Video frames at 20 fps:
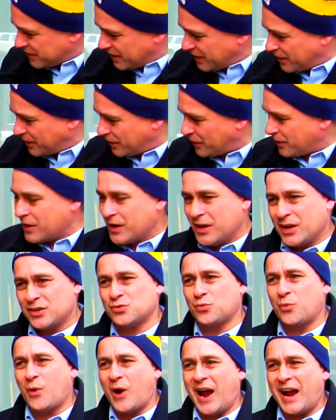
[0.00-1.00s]
that are
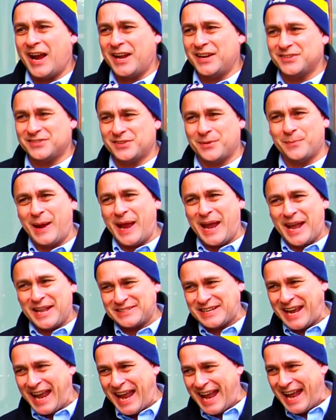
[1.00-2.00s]
as wide as a man's
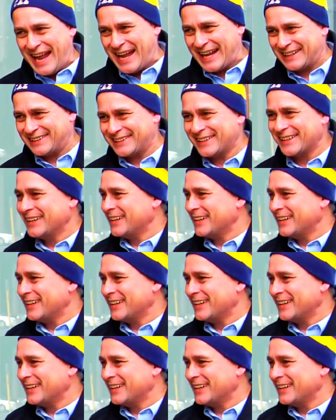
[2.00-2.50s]
hand.